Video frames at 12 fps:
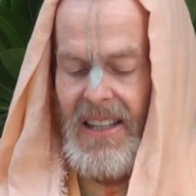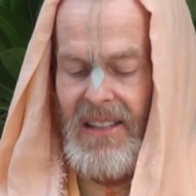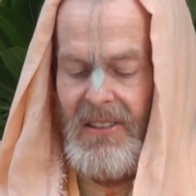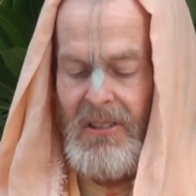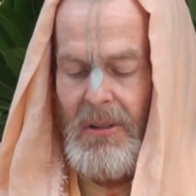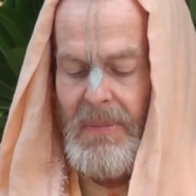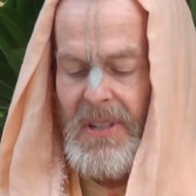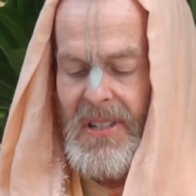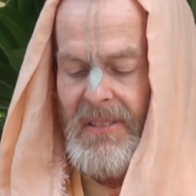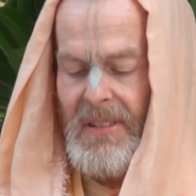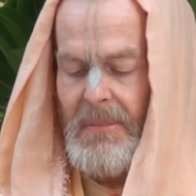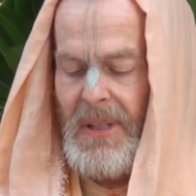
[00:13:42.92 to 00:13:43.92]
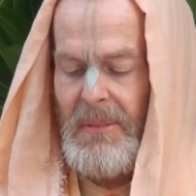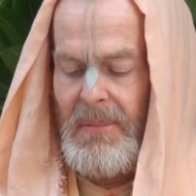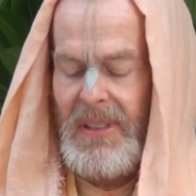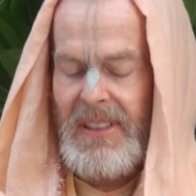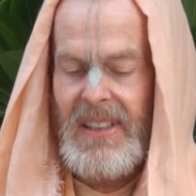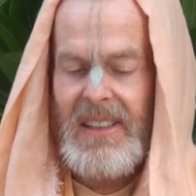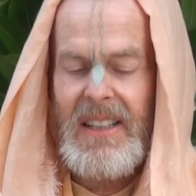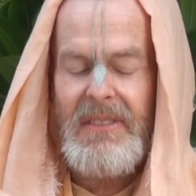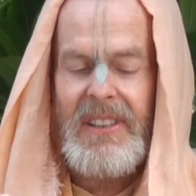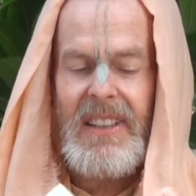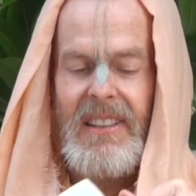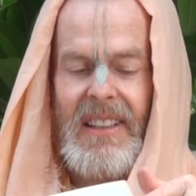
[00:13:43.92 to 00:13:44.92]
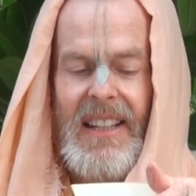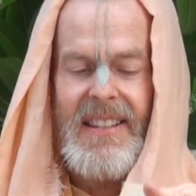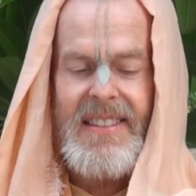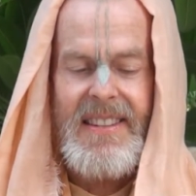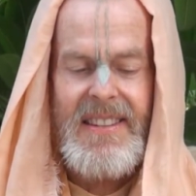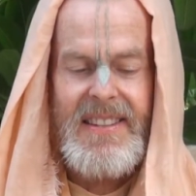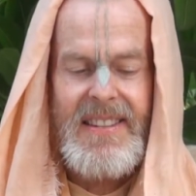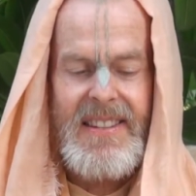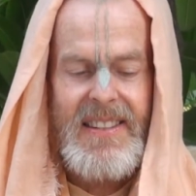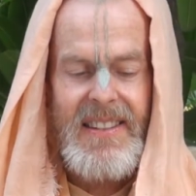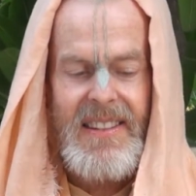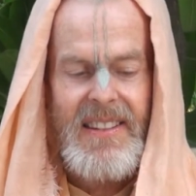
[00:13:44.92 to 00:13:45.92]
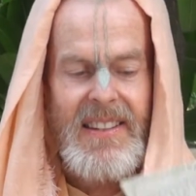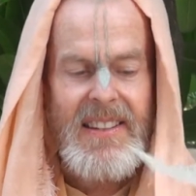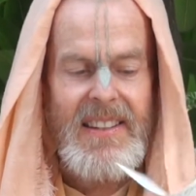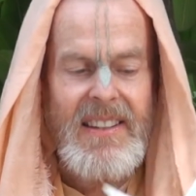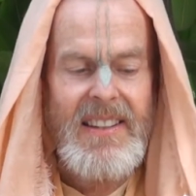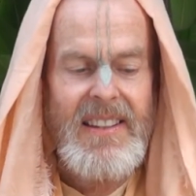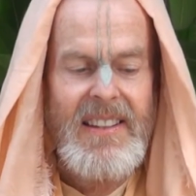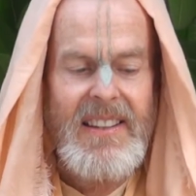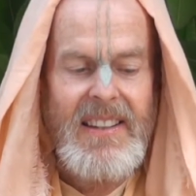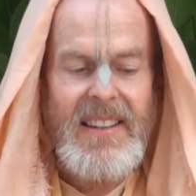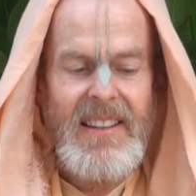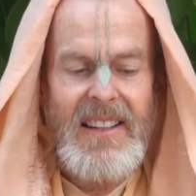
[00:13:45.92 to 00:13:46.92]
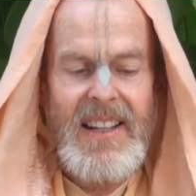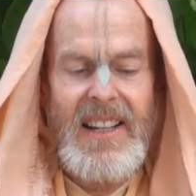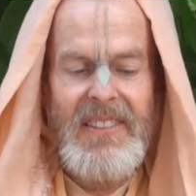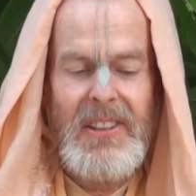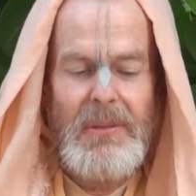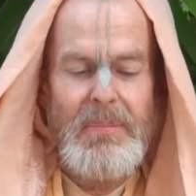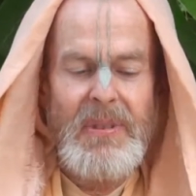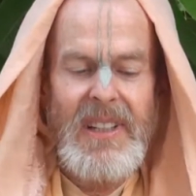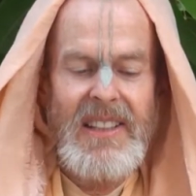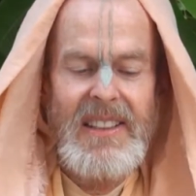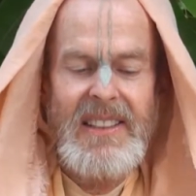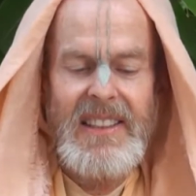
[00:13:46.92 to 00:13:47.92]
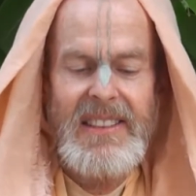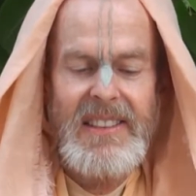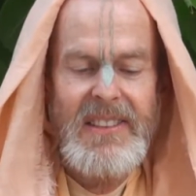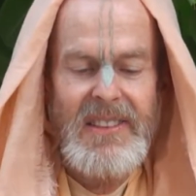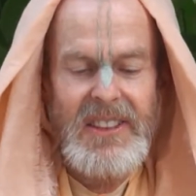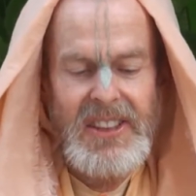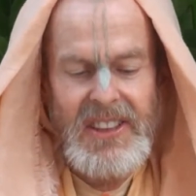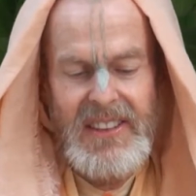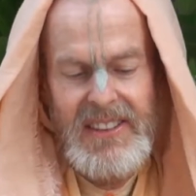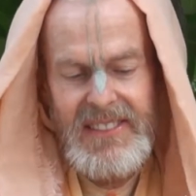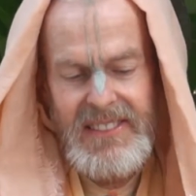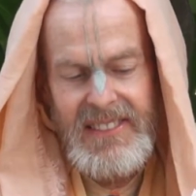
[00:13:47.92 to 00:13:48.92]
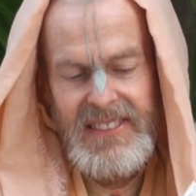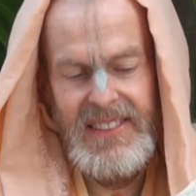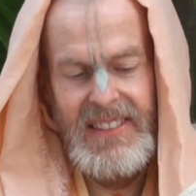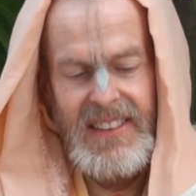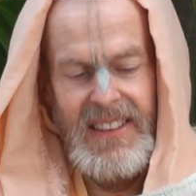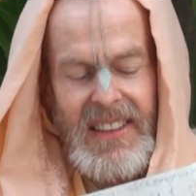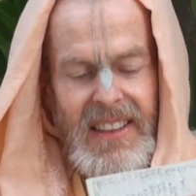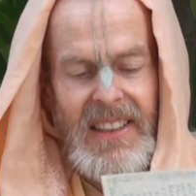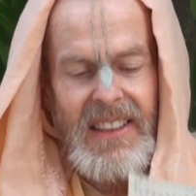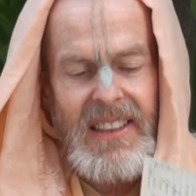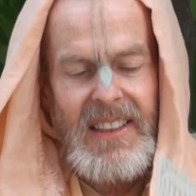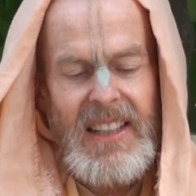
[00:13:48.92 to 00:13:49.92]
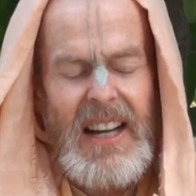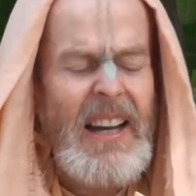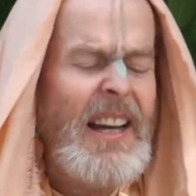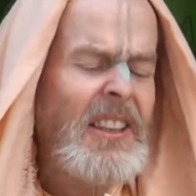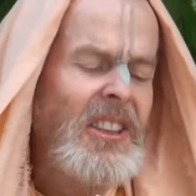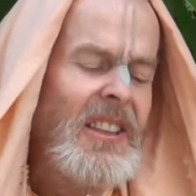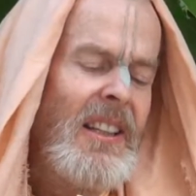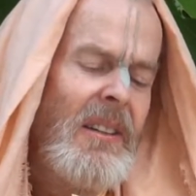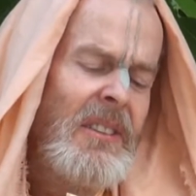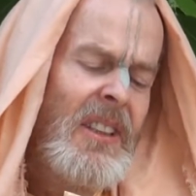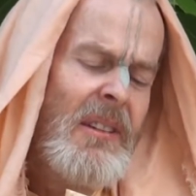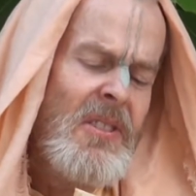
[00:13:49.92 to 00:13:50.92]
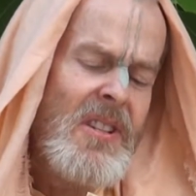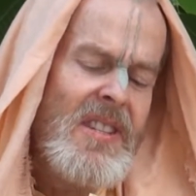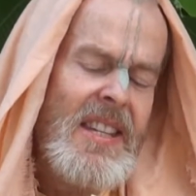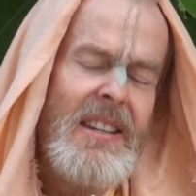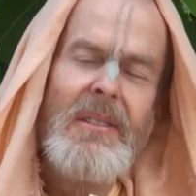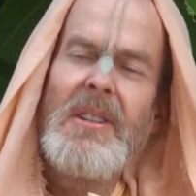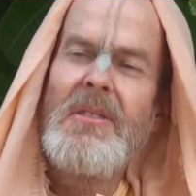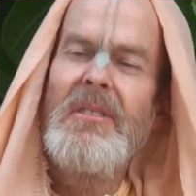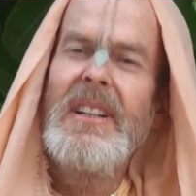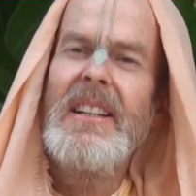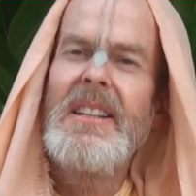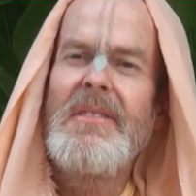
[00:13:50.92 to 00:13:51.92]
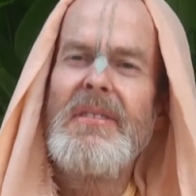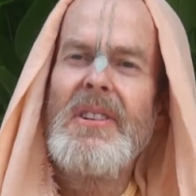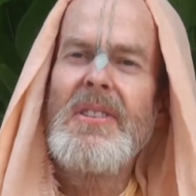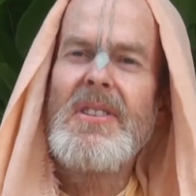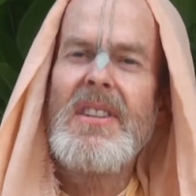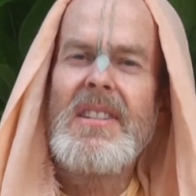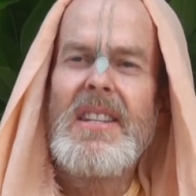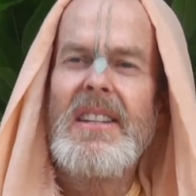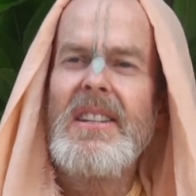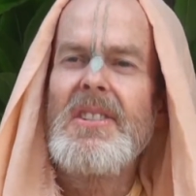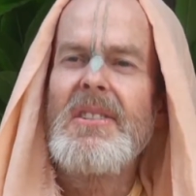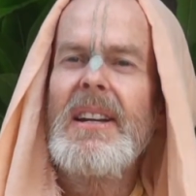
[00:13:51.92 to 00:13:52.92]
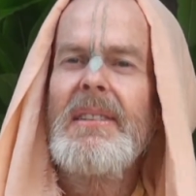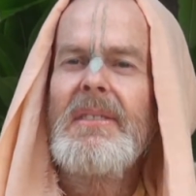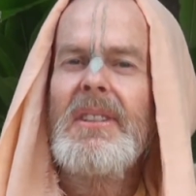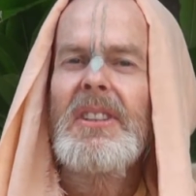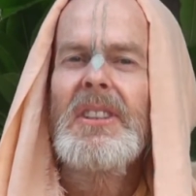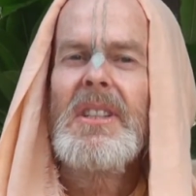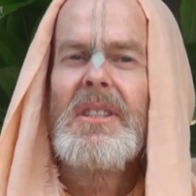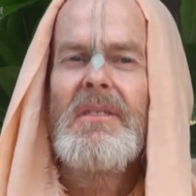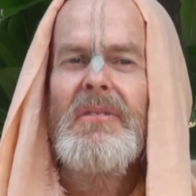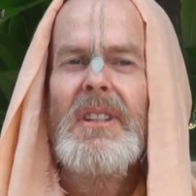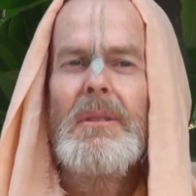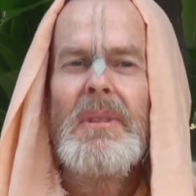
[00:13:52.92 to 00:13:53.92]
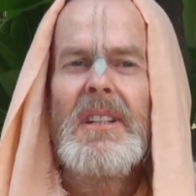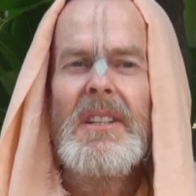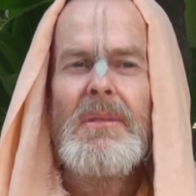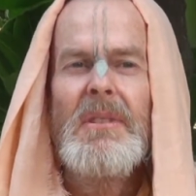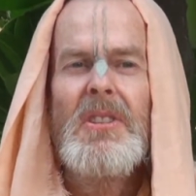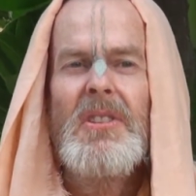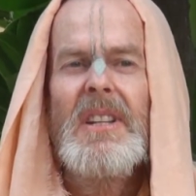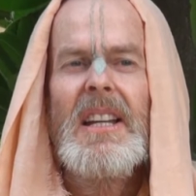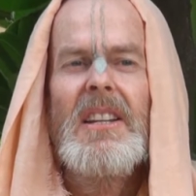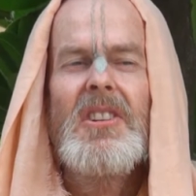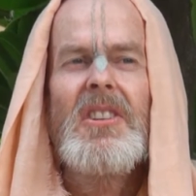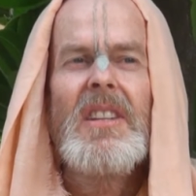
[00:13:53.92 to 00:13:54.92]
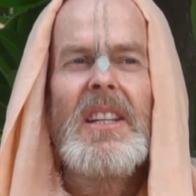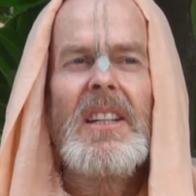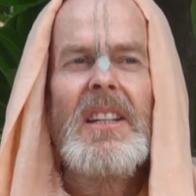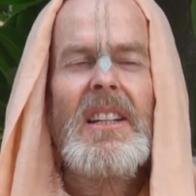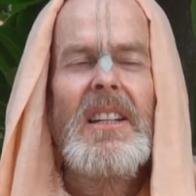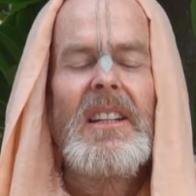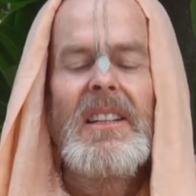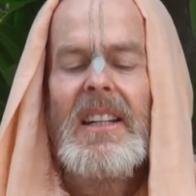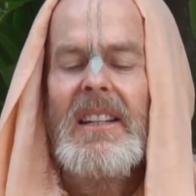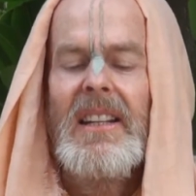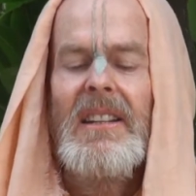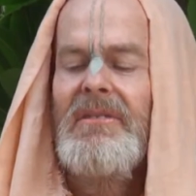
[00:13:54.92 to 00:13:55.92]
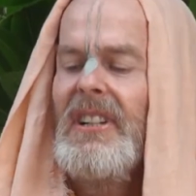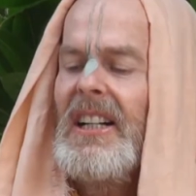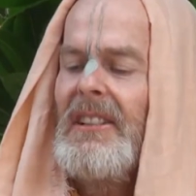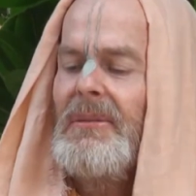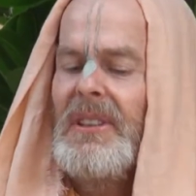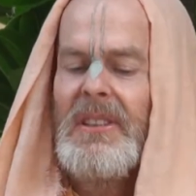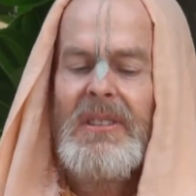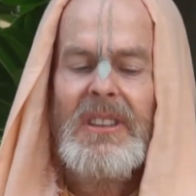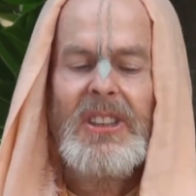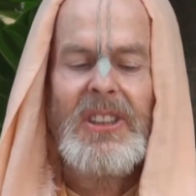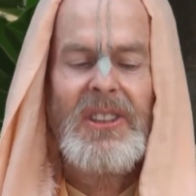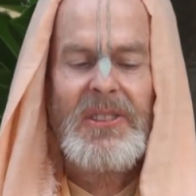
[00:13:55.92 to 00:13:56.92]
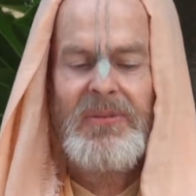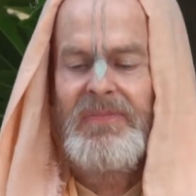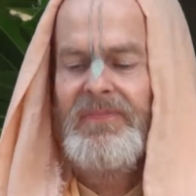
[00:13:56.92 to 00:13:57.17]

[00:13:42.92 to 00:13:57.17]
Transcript: the gopis are remembering the loving glances of their pranakant Krishna. I was just thinking, I was reading this verse, it described Krishna's feet, because we should actually get involved with Krishna.